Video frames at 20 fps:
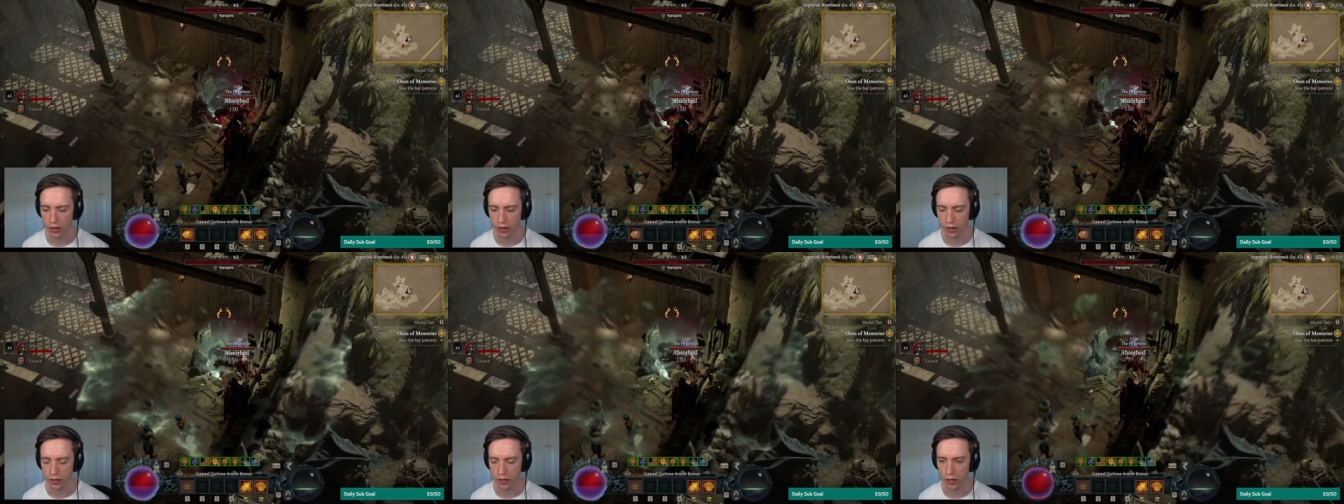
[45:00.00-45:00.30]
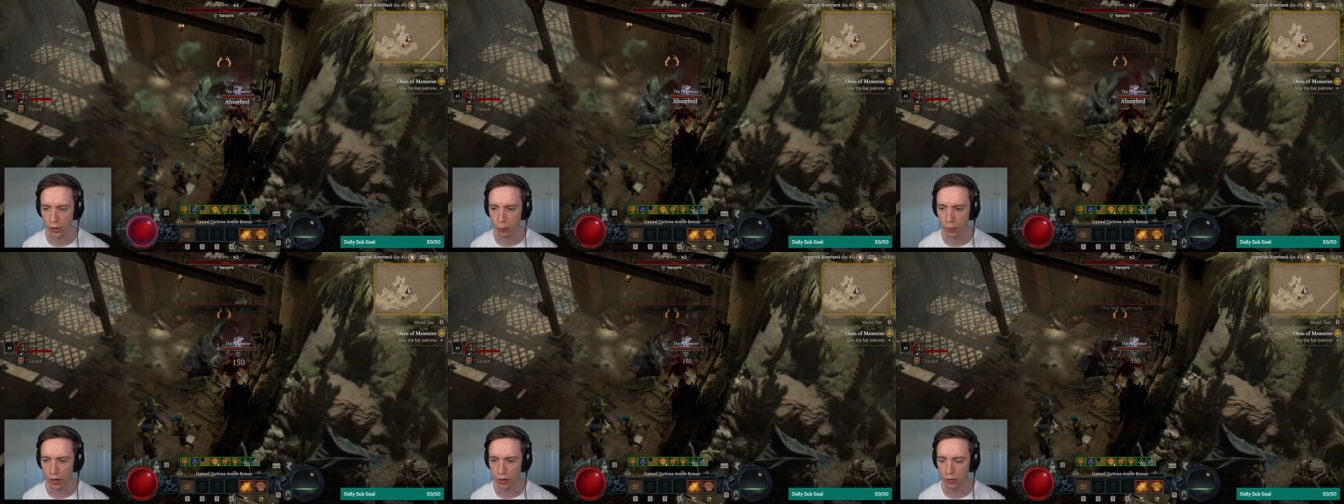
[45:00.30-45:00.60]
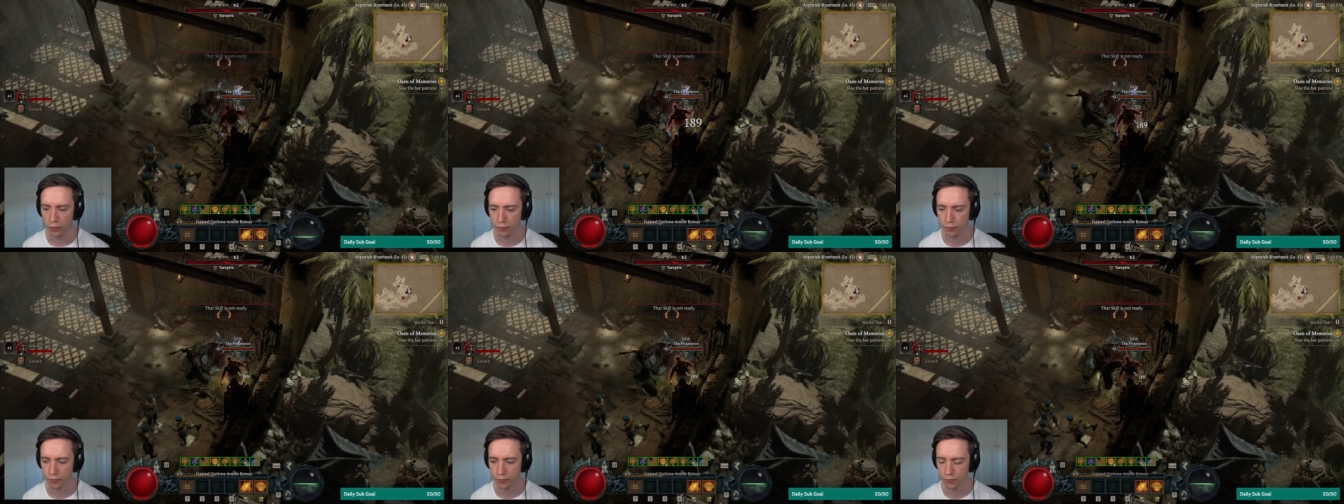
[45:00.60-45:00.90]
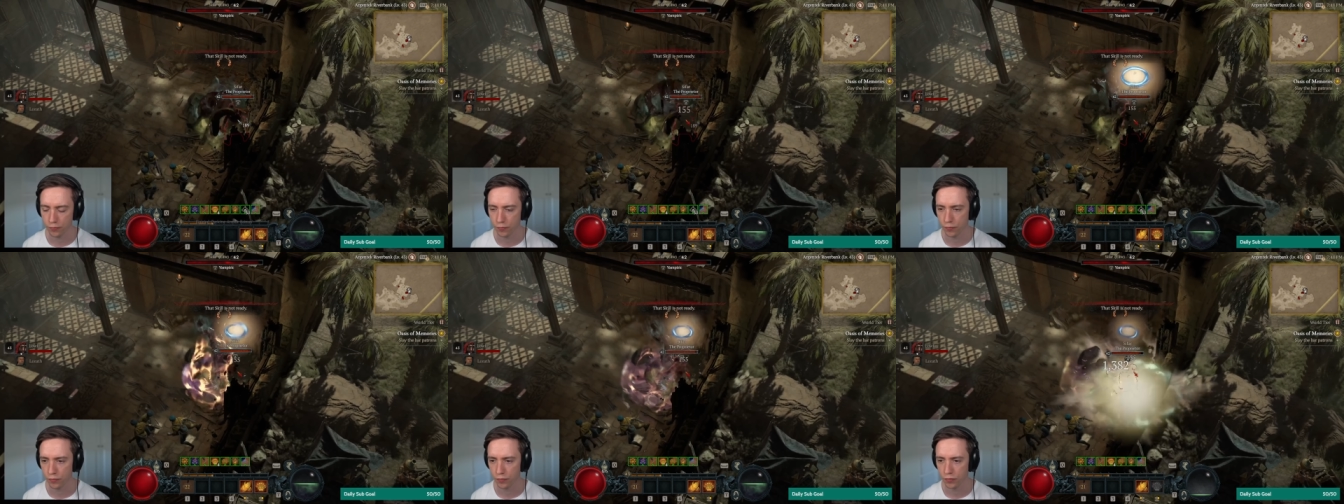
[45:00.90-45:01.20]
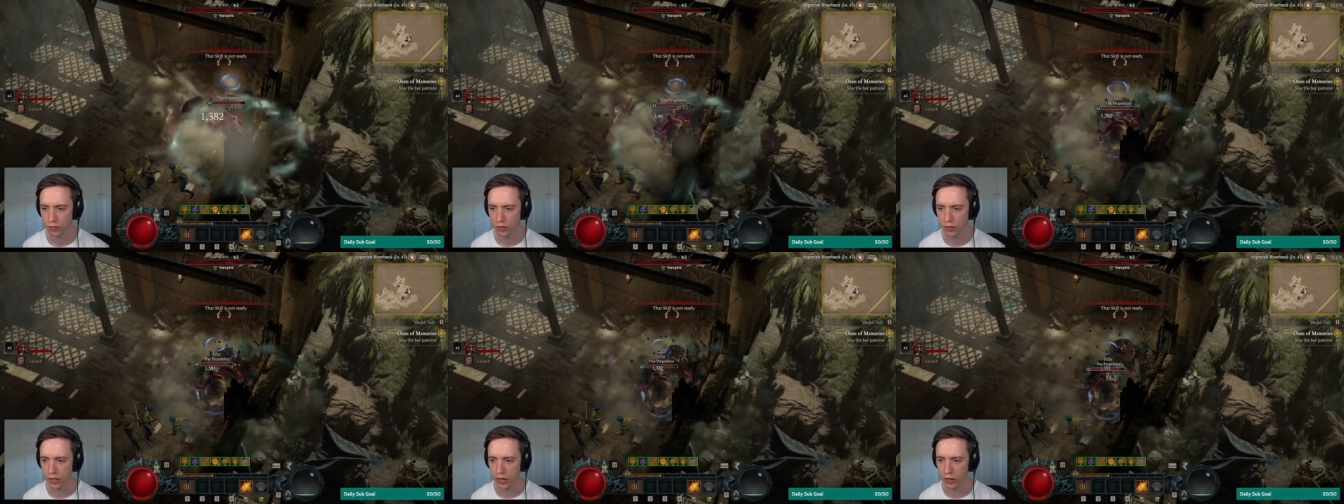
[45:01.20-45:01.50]
gotta kill him now.
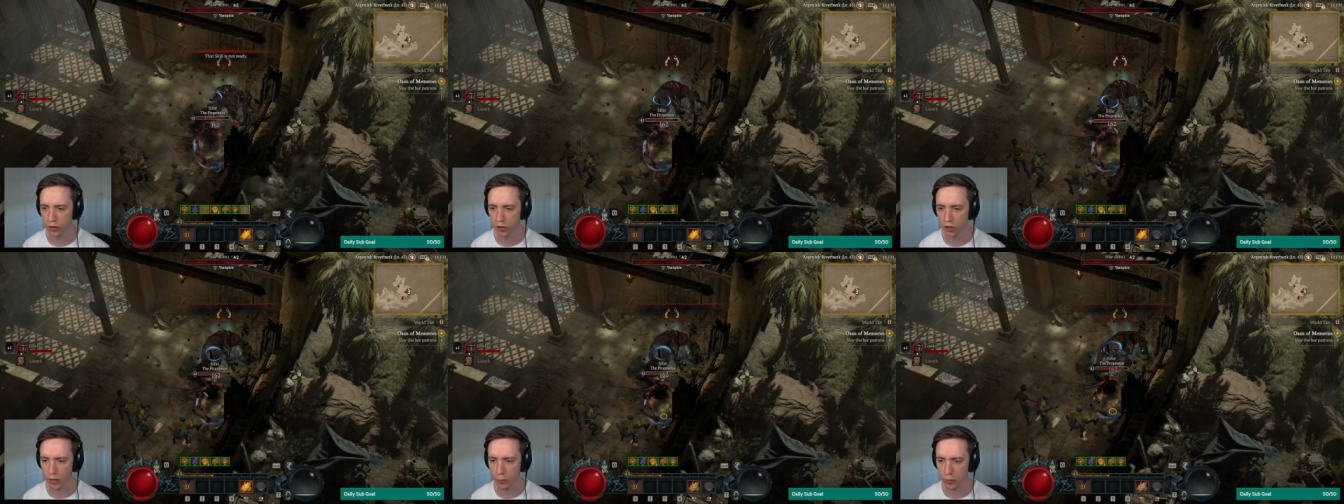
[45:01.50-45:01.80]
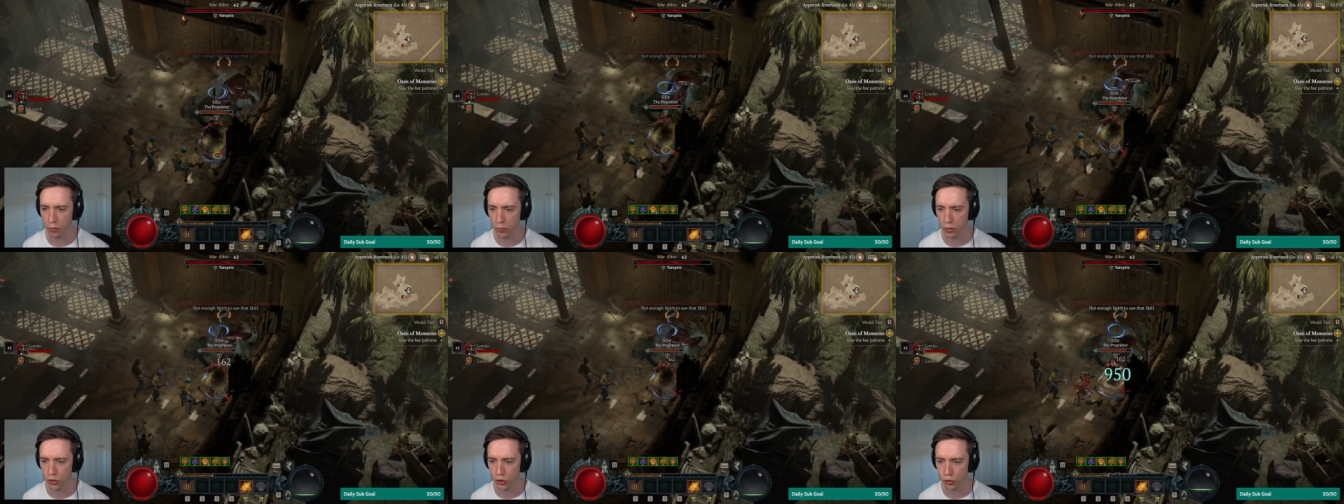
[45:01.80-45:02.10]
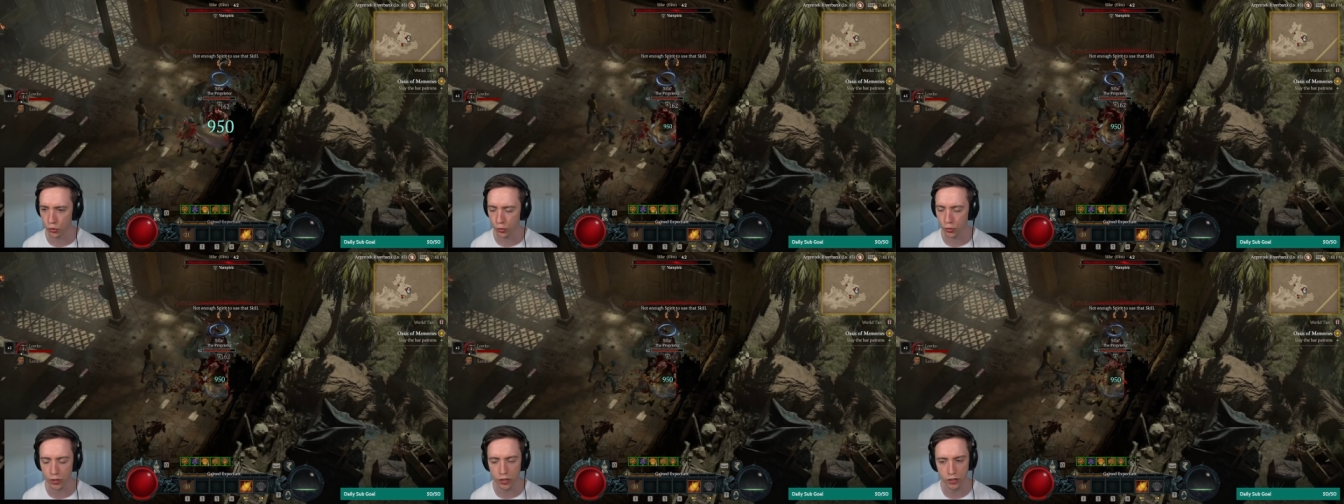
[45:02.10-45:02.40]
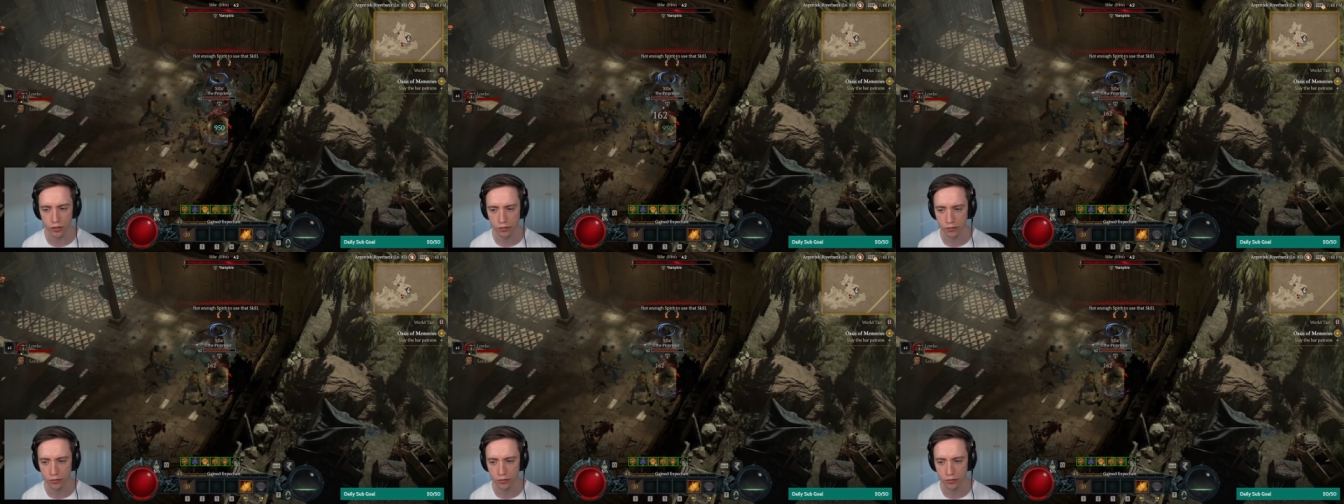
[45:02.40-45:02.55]
That can only be one druid.